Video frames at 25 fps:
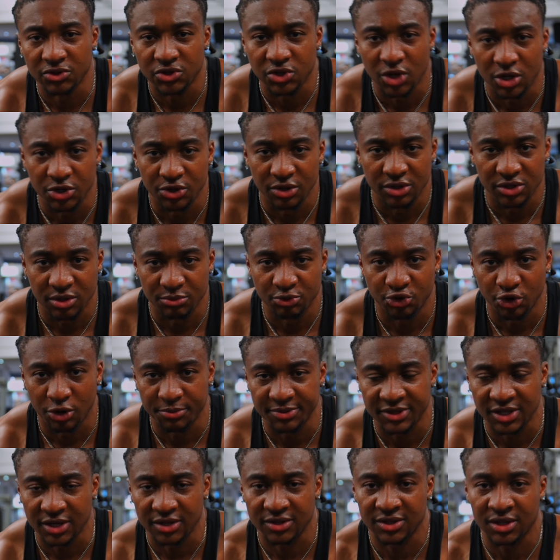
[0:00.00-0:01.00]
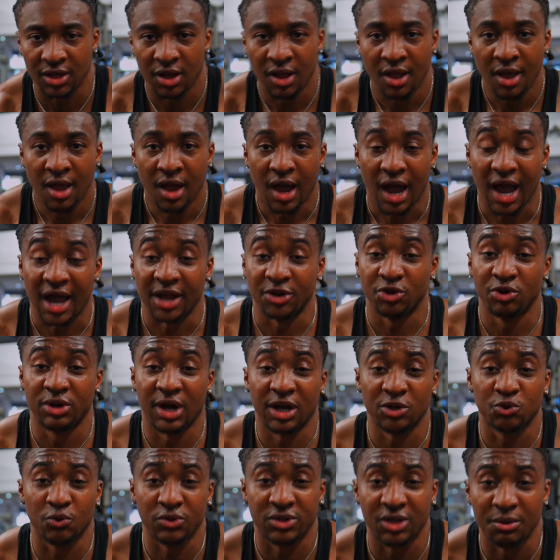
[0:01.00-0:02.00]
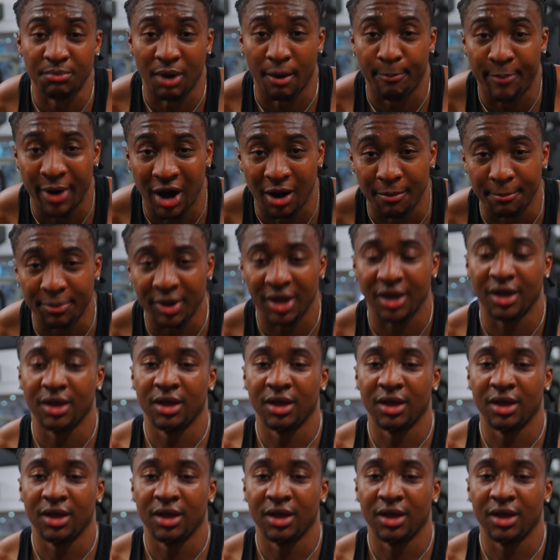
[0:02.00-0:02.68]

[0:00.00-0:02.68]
start doing some drop sets. And you guys will see my pump.